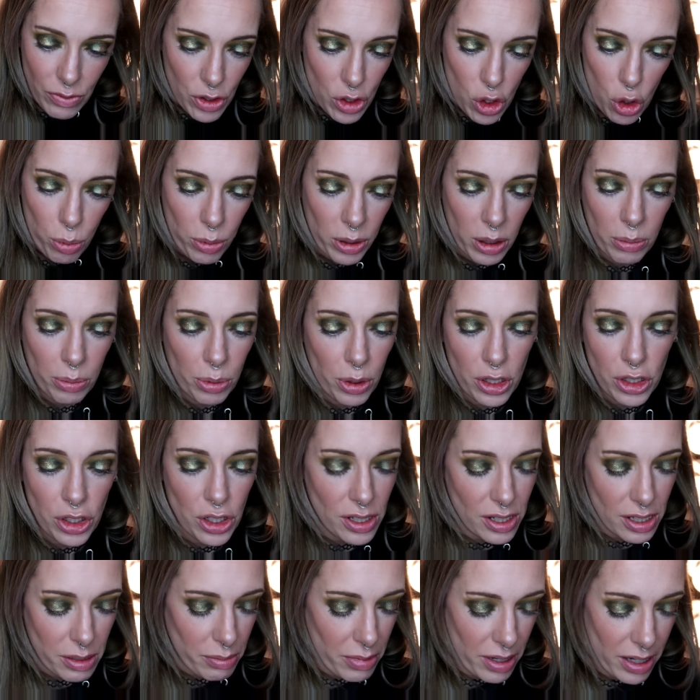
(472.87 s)
too many
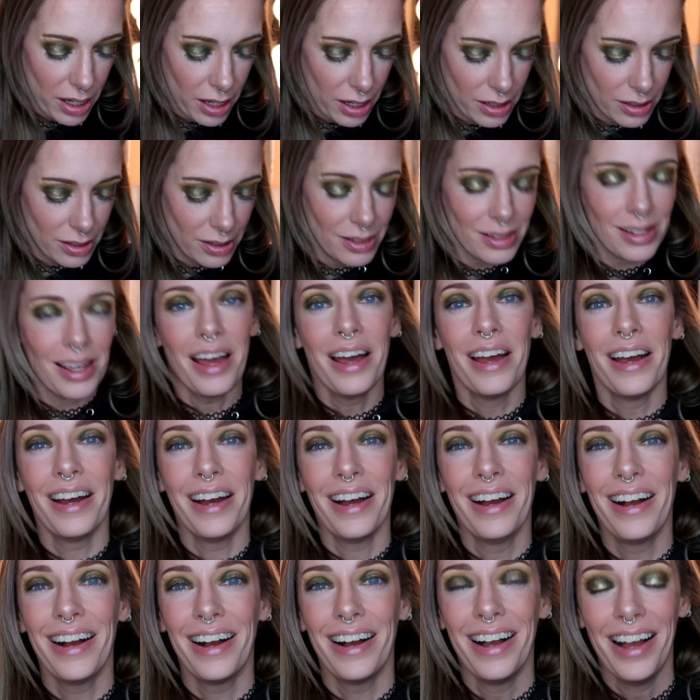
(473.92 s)
brushes in my hand.
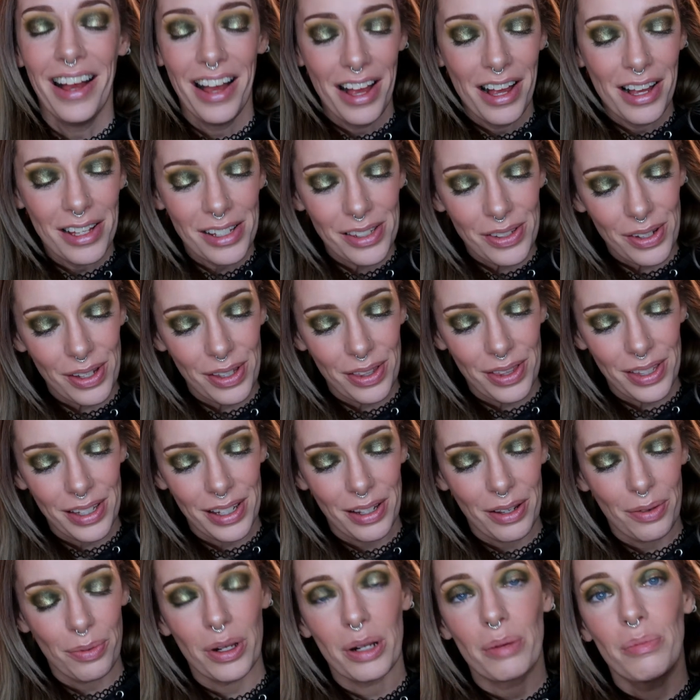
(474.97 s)
So I
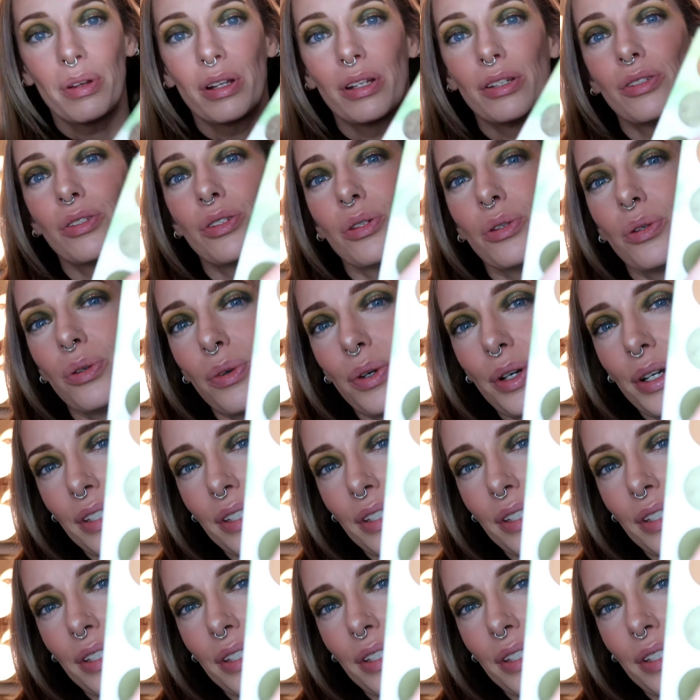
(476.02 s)
think what I'm gonna do